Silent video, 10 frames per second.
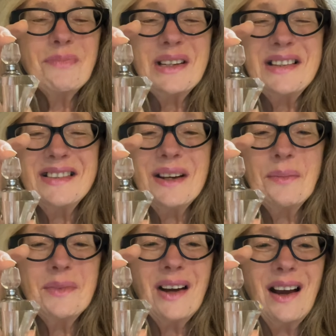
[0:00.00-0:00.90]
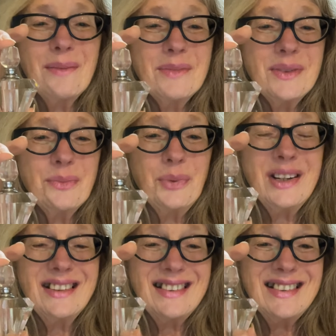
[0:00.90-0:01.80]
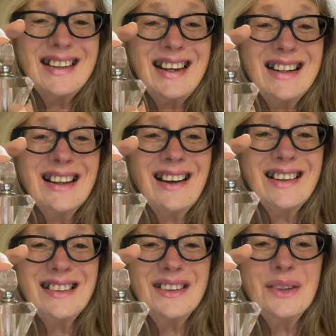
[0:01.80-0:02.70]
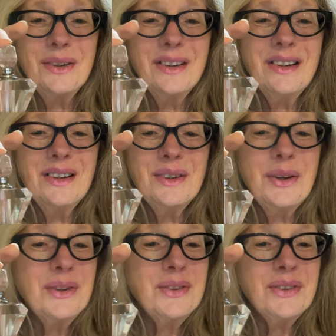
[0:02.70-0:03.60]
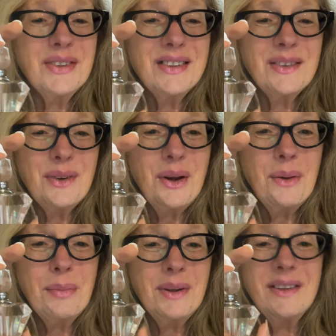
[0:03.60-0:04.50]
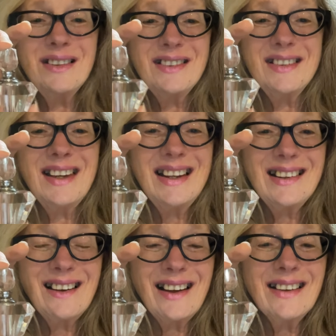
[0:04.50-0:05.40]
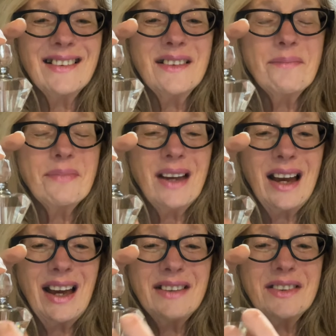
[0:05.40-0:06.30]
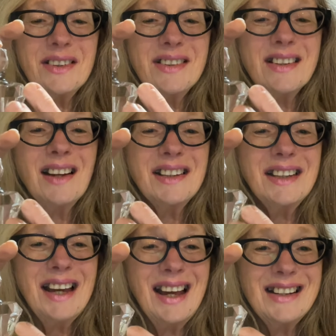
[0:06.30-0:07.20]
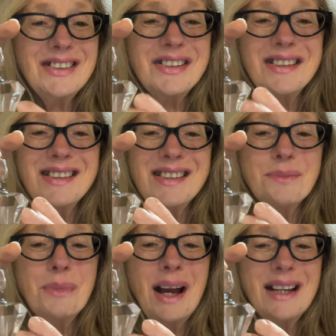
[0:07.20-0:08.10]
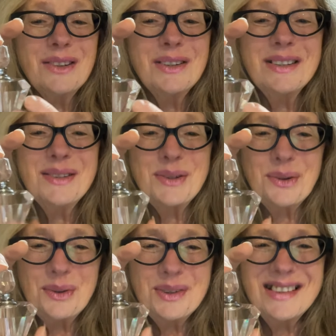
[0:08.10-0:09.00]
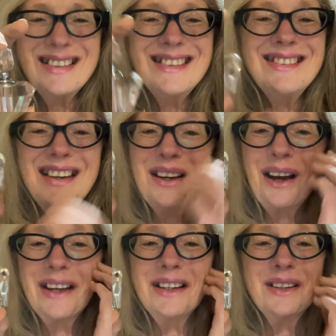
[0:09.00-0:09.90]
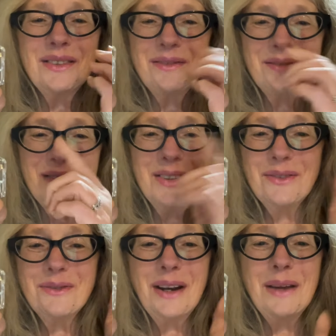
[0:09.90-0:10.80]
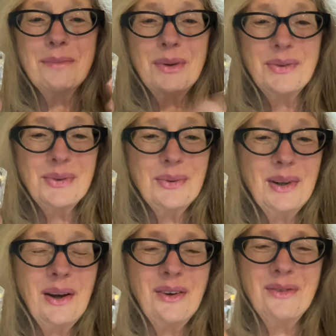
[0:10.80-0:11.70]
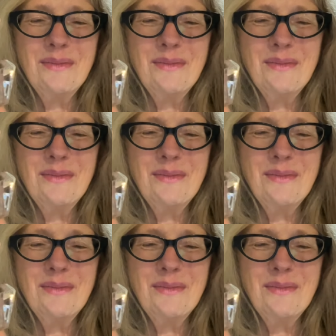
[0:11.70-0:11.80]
sometimes when it's daylight and the curtains are open, it's daylight, and the sun catches my crystals, I get little rainbows all over.